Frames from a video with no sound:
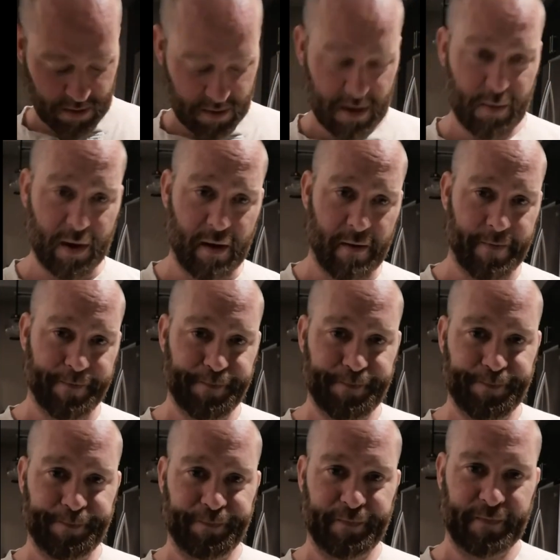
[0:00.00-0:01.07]
There we go.
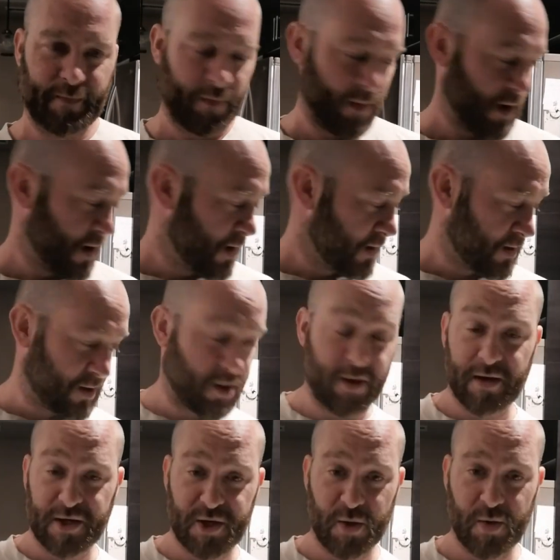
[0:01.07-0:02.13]

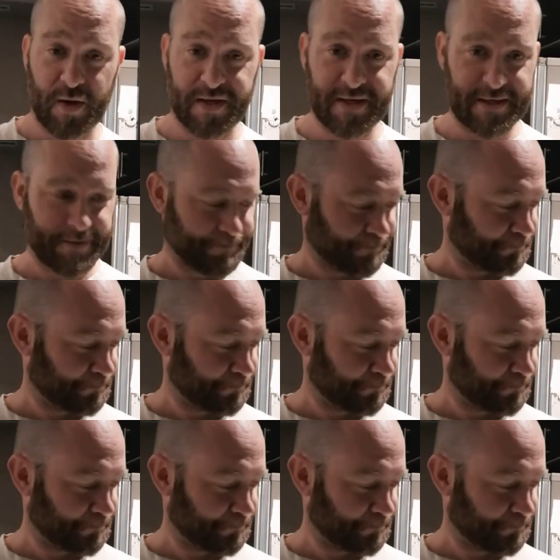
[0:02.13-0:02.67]
Cooking show noises.